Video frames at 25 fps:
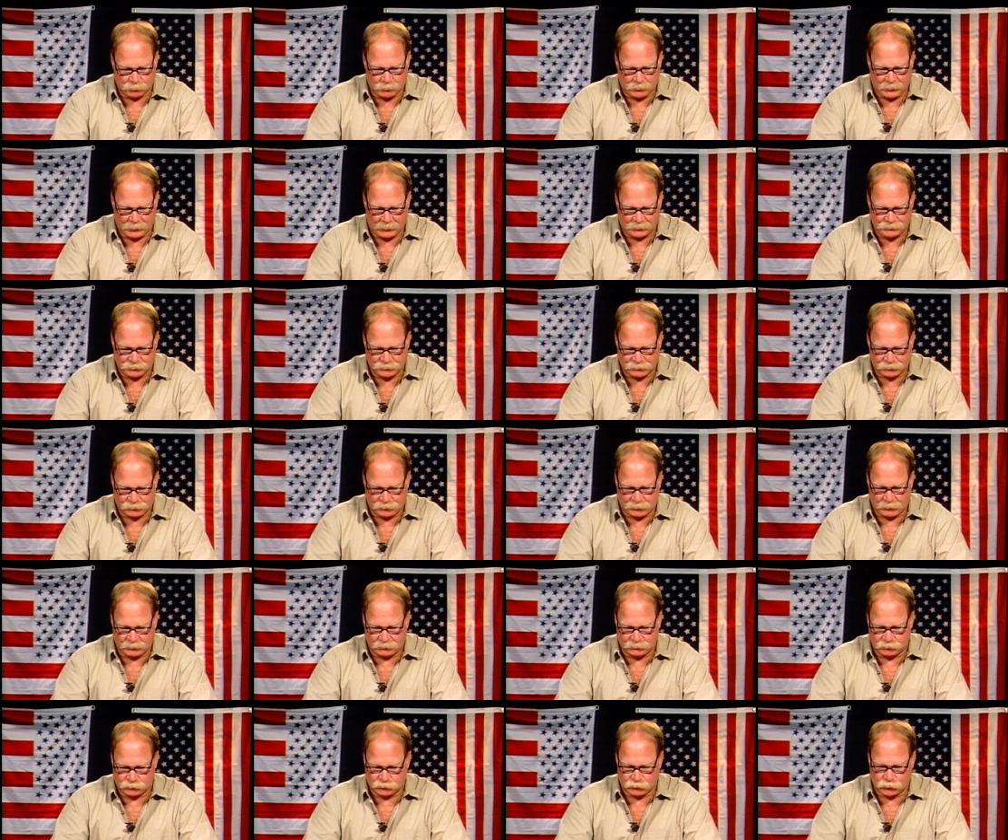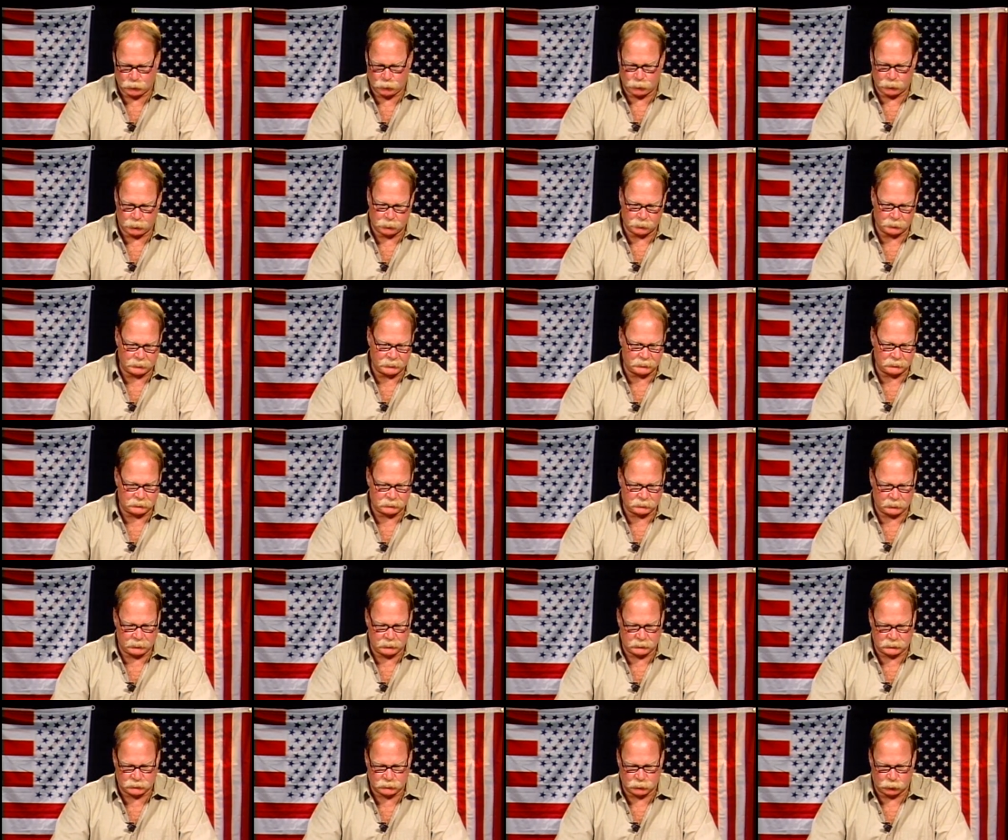but I just think this quote is
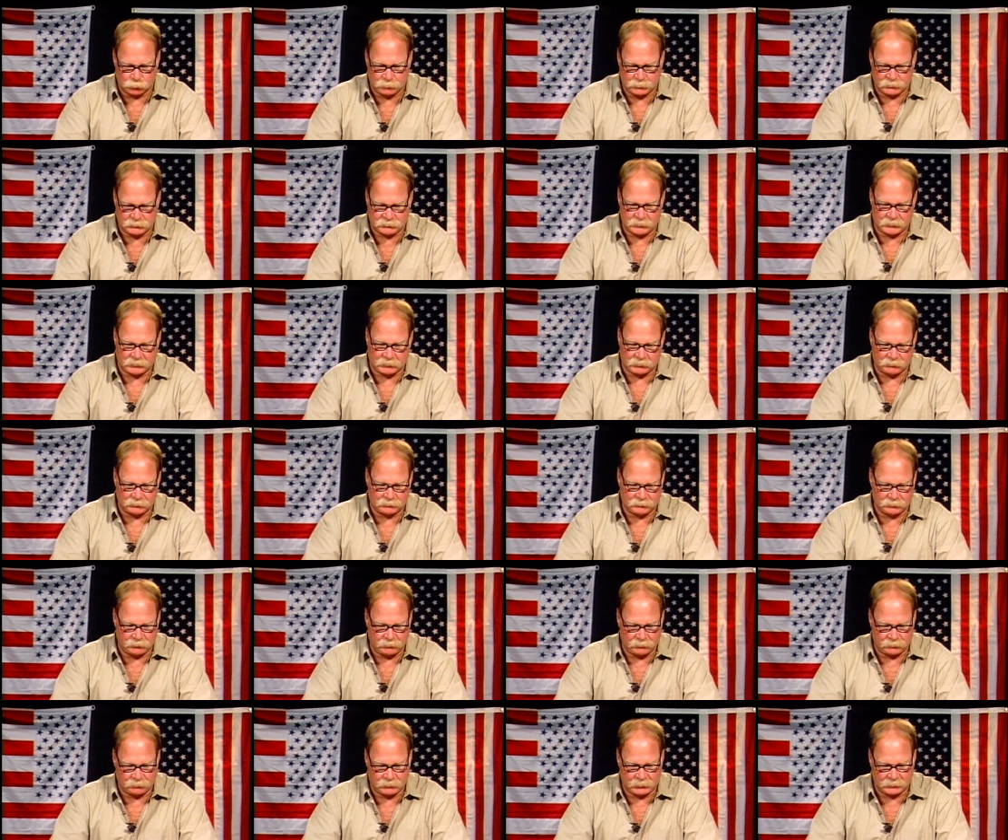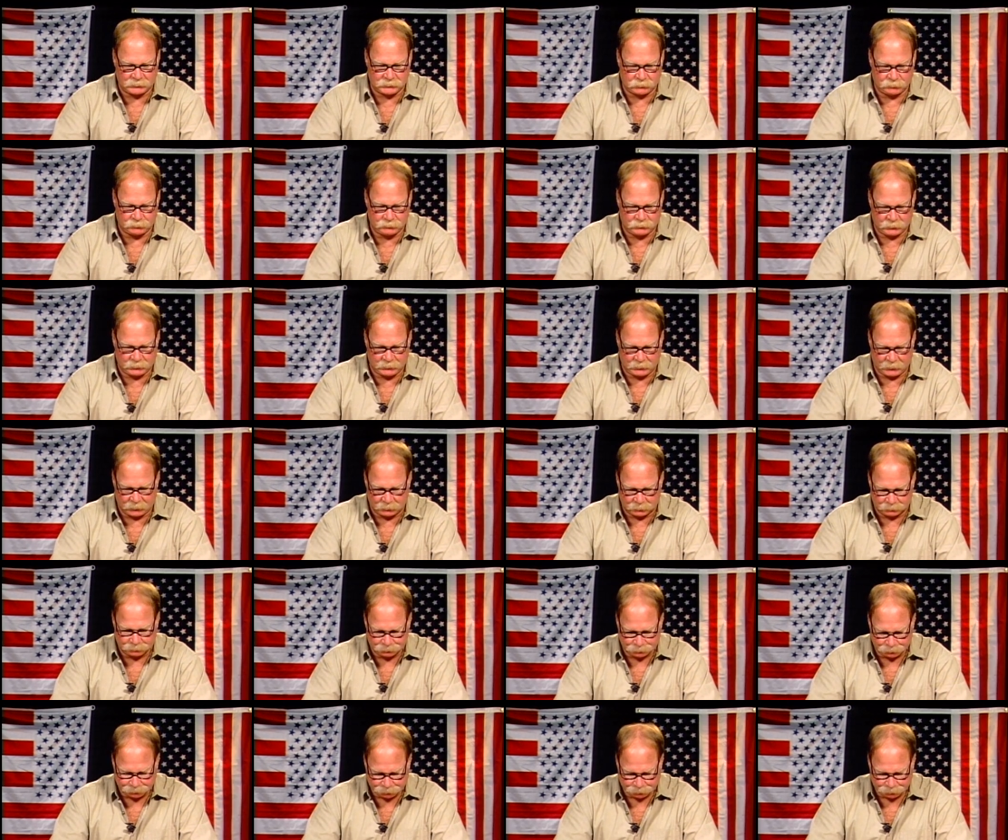so particular to the events of today.